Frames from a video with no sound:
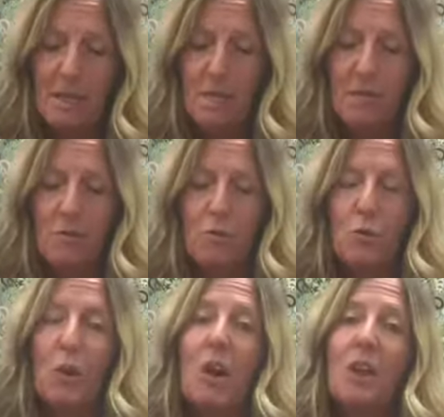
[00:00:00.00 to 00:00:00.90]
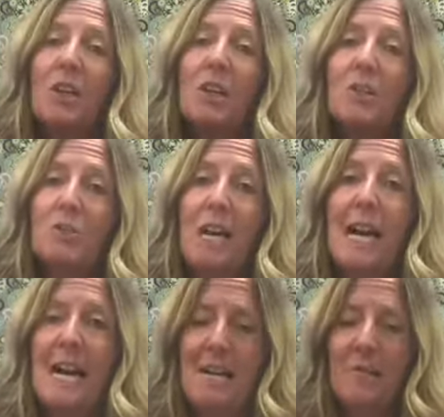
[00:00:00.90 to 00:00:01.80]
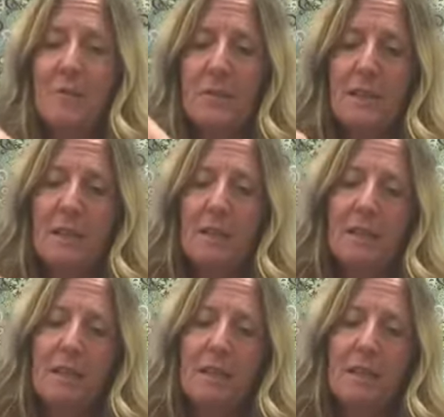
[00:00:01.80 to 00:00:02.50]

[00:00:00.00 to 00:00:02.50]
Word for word: for our craft